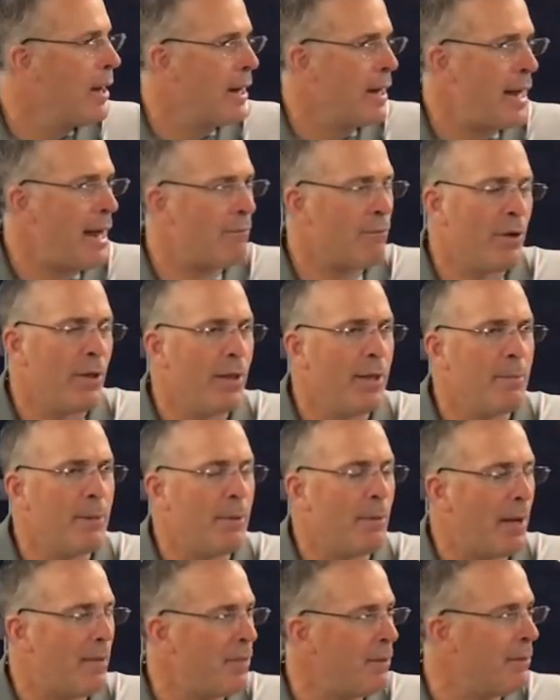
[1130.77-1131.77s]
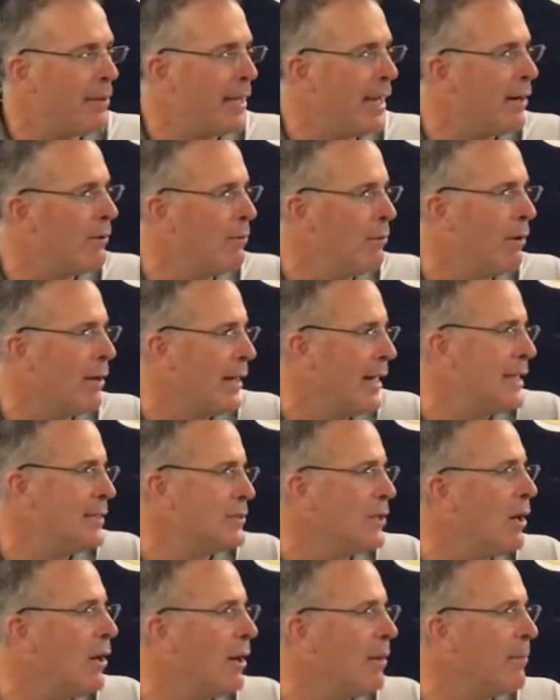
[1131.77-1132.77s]
Not really. I mean, I think we got who our guys
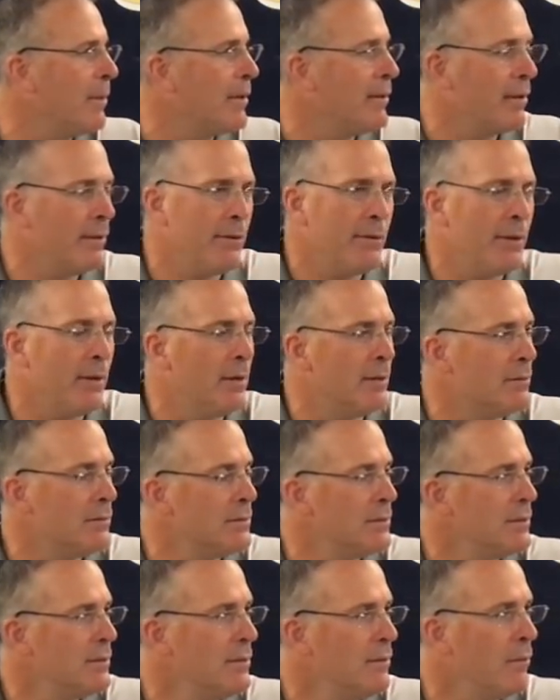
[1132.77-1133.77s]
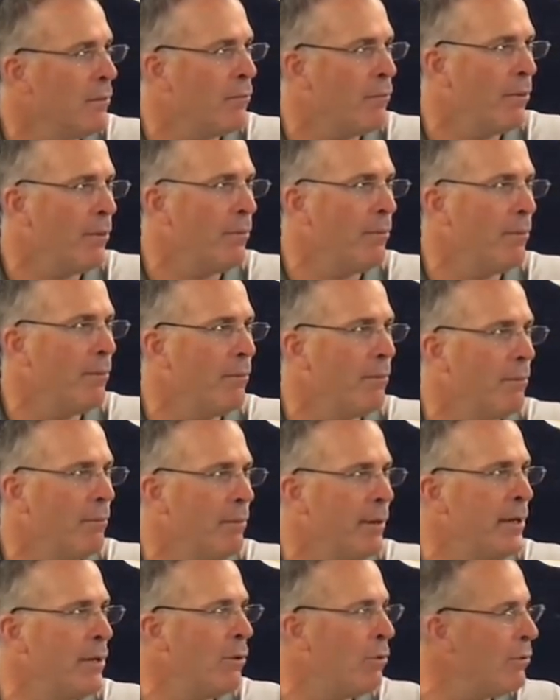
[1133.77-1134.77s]
are. I mean, you know,
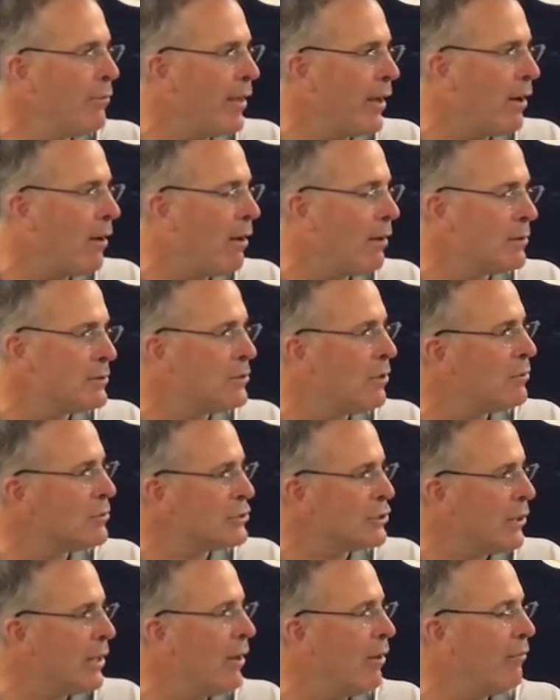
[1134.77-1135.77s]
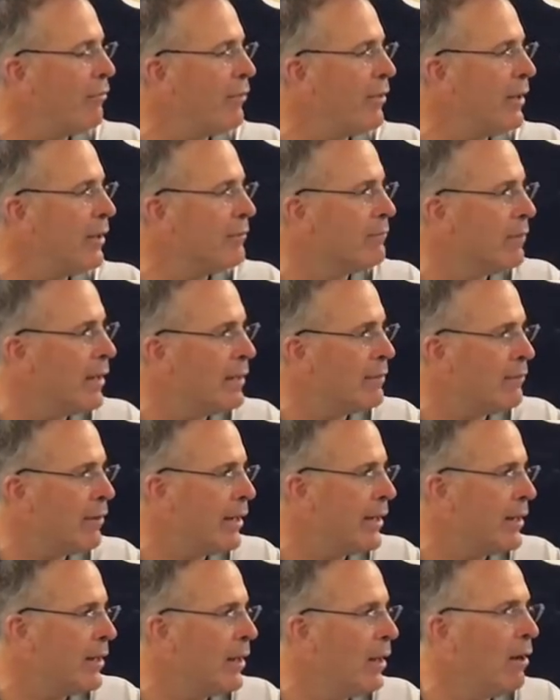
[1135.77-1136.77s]
we know who they are as long as they're healthy and, and
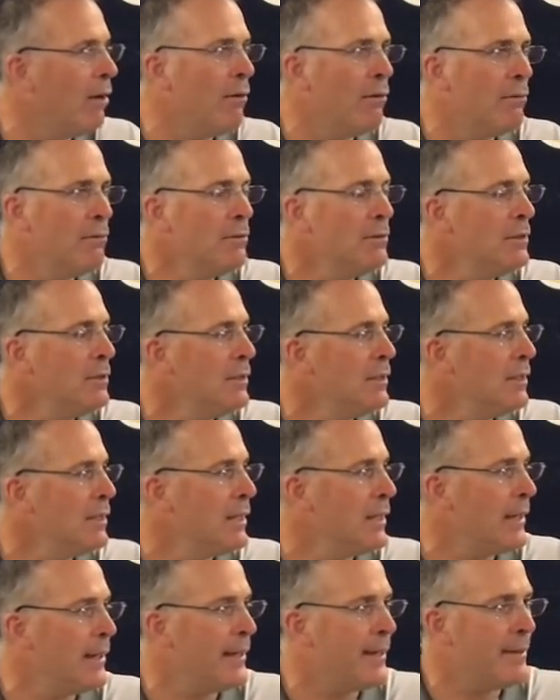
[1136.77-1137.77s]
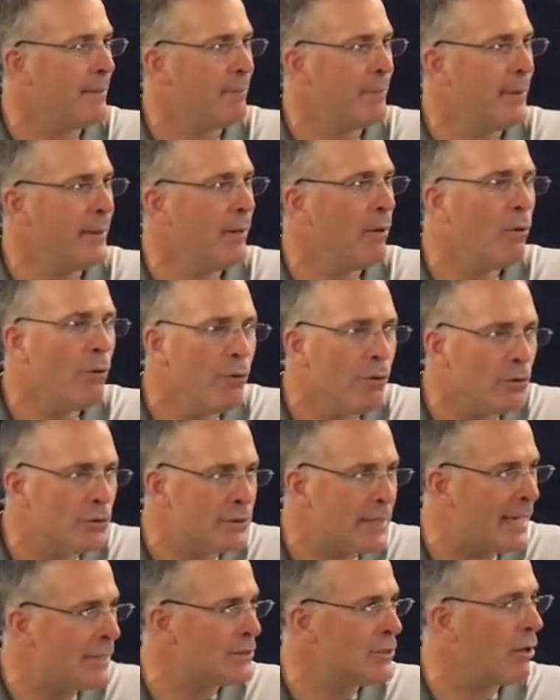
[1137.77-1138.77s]
ready to go. Um, we know who those
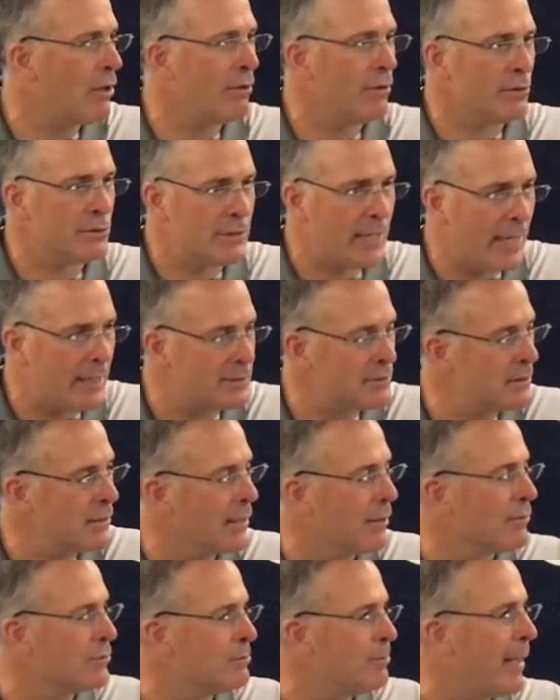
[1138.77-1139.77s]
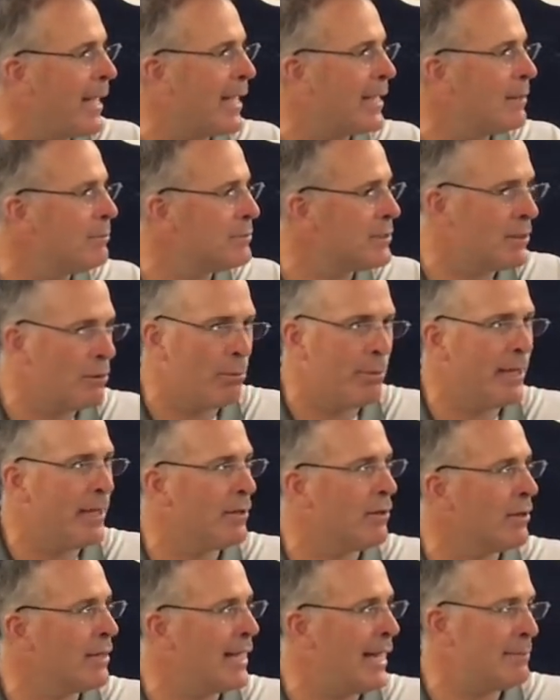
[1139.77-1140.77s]
guys are, there's guys, you know, there's backups that'll be
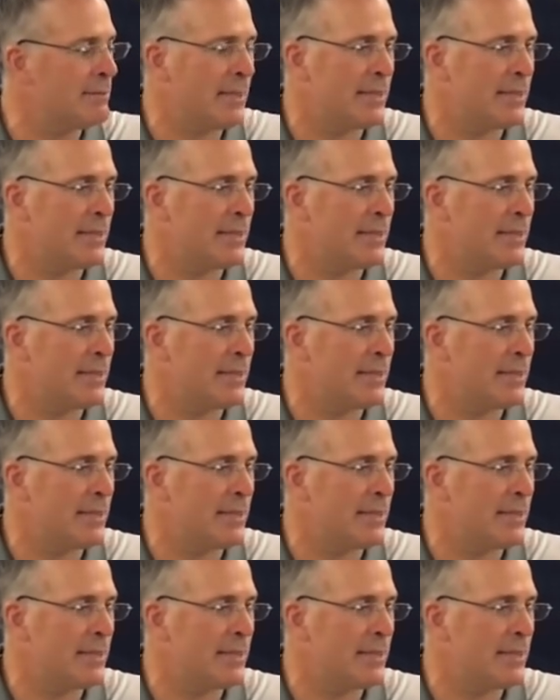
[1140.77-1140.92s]
in there at times.